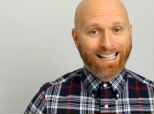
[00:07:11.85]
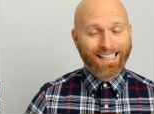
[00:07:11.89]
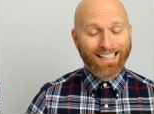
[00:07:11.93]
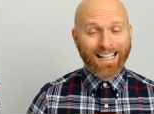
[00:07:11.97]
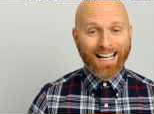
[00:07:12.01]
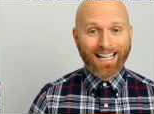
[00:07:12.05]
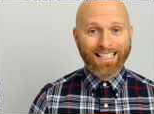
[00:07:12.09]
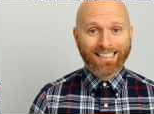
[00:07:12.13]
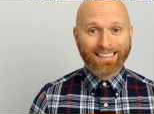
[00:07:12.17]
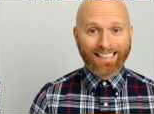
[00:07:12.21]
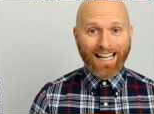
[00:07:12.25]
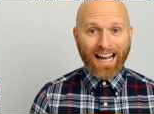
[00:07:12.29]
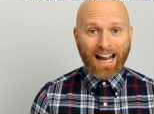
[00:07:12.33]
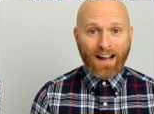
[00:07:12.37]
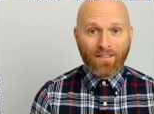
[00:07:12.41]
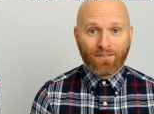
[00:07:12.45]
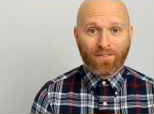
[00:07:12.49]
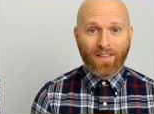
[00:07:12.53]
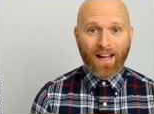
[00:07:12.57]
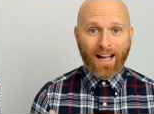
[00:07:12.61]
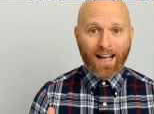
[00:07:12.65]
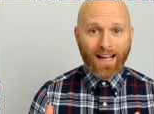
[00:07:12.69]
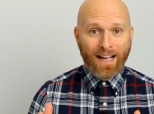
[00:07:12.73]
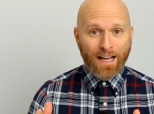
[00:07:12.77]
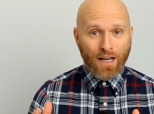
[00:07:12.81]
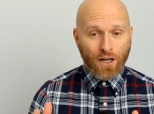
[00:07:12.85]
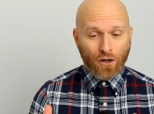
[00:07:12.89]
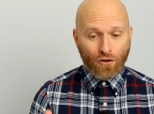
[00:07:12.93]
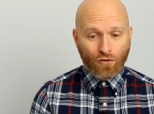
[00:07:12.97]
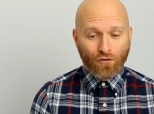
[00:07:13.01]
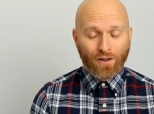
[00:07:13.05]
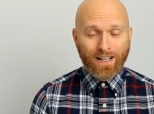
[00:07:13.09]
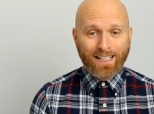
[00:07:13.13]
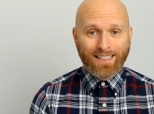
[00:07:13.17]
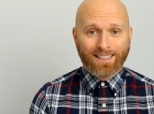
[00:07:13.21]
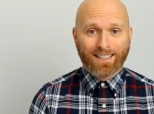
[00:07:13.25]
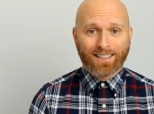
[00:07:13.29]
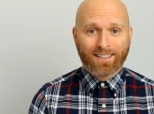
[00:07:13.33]
And that is to have that
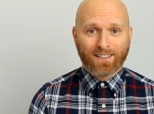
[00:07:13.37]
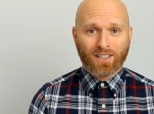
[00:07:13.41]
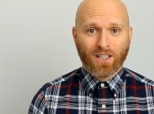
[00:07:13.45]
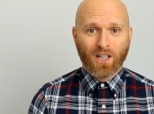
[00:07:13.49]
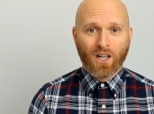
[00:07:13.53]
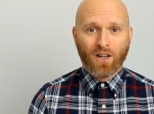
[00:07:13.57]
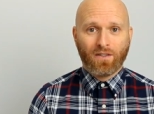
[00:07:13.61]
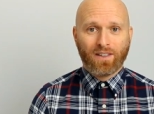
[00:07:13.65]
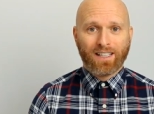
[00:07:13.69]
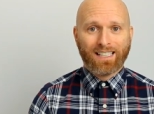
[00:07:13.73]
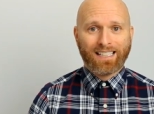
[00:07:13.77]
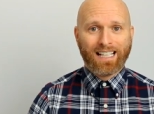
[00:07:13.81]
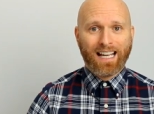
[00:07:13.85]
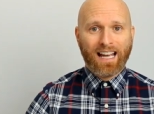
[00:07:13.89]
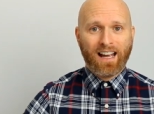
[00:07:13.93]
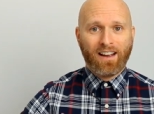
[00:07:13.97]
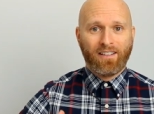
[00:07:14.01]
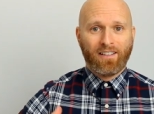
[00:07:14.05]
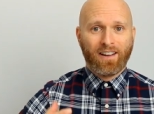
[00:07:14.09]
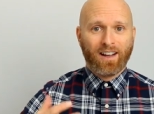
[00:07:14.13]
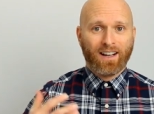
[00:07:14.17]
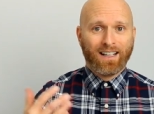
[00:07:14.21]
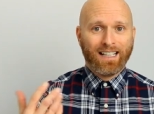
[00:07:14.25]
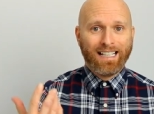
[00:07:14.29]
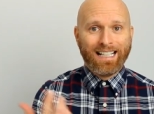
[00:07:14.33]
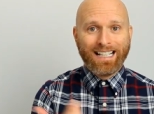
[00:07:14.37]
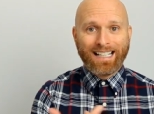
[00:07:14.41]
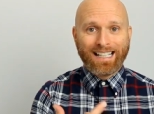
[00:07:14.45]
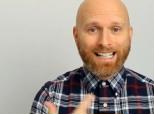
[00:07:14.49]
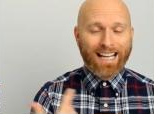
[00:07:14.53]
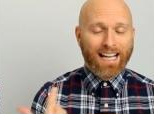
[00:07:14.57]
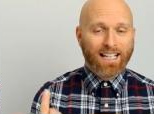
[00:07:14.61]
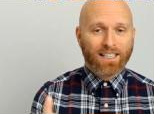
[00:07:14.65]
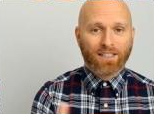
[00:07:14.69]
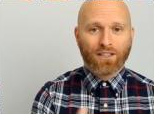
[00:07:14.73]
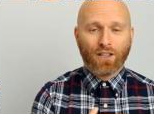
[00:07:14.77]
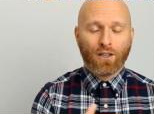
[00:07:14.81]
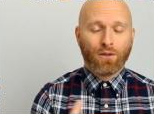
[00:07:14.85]
greater surface area,
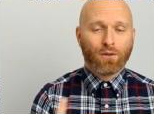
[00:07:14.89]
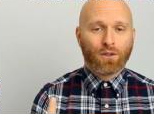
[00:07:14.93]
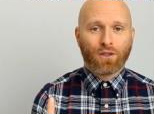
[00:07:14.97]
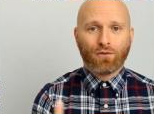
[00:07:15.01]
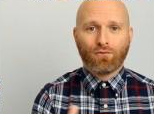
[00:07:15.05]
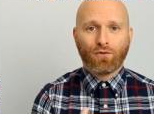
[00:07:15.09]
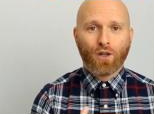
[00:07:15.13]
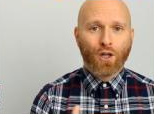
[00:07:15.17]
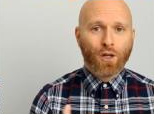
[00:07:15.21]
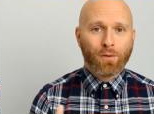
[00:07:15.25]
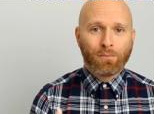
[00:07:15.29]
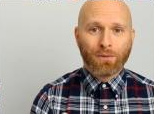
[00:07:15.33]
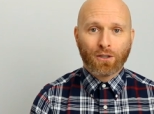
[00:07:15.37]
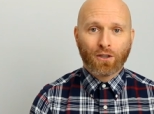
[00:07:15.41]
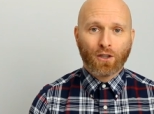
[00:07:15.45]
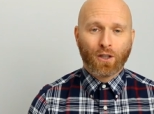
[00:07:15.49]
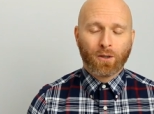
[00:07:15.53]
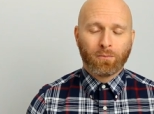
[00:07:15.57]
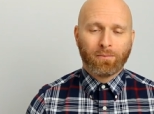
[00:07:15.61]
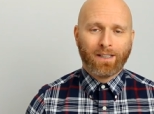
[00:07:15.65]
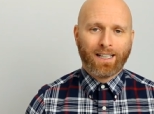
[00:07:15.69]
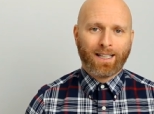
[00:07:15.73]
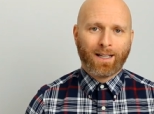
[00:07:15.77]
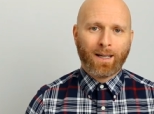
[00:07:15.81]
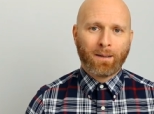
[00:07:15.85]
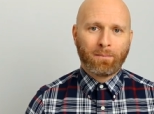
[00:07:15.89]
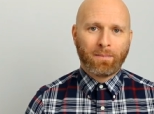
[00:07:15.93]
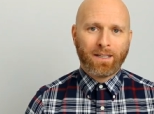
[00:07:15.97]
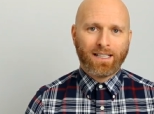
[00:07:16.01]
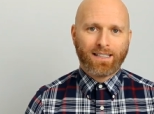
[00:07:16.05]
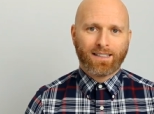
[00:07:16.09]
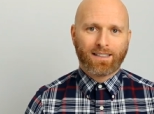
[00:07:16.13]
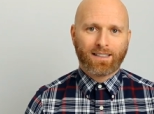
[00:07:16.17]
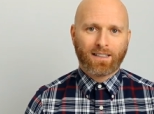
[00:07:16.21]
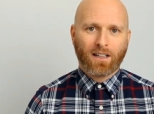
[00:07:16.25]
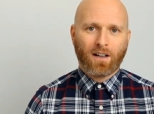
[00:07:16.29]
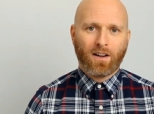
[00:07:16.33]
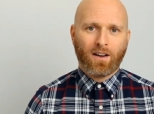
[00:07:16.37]
gets those aromas opening up
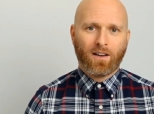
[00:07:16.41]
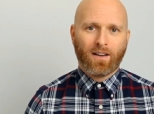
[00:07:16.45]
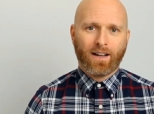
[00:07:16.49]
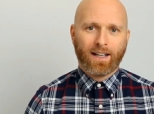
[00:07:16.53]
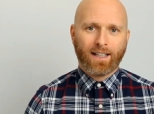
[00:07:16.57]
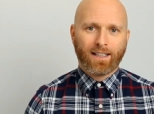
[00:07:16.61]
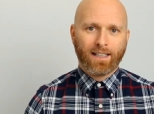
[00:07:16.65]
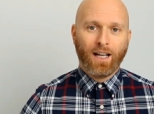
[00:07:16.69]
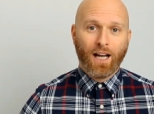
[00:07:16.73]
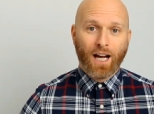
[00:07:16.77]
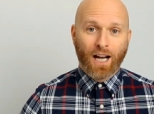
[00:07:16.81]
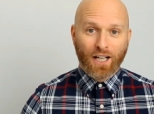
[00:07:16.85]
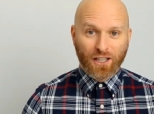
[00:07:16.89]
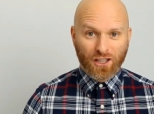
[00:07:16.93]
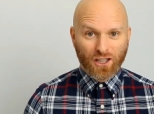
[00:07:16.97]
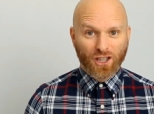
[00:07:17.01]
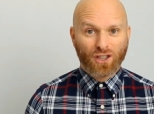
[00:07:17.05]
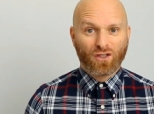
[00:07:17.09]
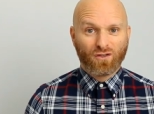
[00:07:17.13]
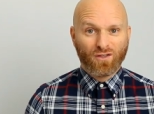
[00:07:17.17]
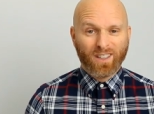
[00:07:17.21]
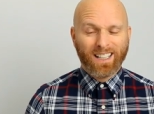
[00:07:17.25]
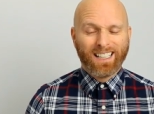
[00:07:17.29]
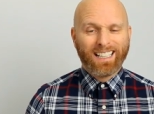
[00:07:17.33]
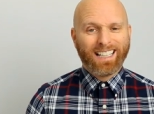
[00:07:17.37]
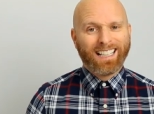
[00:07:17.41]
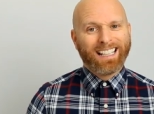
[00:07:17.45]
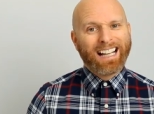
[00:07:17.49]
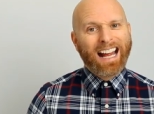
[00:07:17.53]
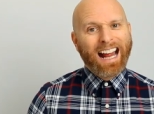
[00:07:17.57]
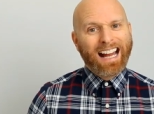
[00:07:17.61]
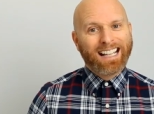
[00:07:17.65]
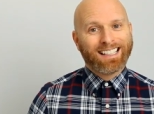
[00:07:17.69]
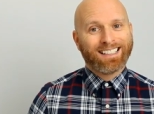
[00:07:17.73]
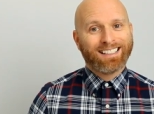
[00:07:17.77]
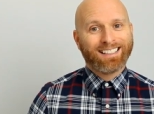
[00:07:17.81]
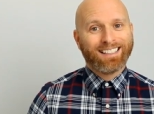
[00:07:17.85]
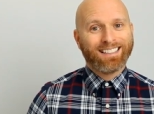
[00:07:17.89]
inside, and just really
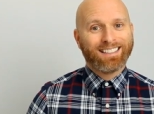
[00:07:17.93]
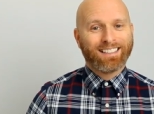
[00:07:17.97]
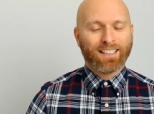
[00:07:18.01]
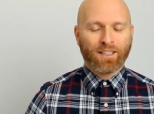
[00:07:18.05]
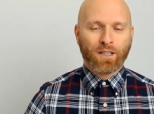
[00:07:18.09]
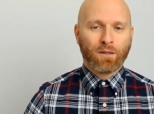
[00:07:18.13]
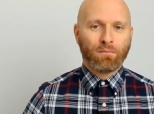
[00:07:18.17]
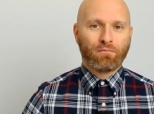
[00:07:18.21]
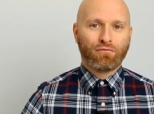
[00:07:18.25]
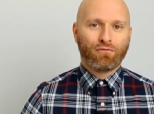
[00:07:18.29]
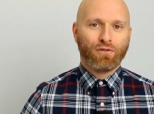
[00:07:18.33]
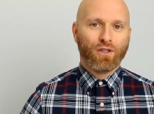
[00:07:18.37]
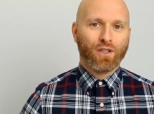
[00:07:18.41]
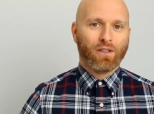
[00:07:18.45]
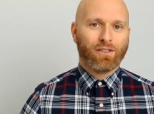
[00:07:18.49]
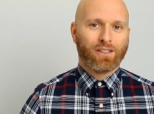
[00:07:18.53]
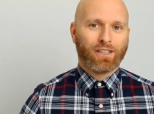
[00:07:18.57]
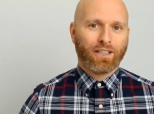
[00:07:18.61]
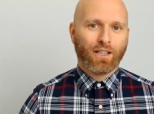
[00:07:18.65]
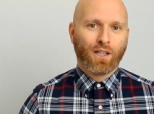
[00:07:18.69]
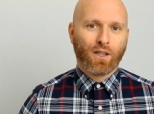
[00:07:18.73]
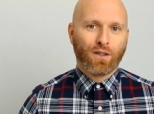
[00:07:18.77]
enhances and improves the